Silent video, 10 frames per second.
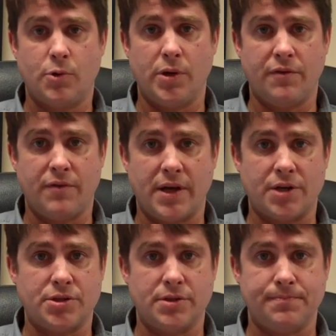quick
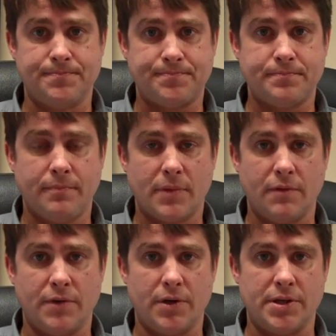fashion,
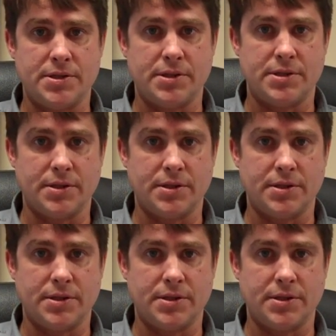very easy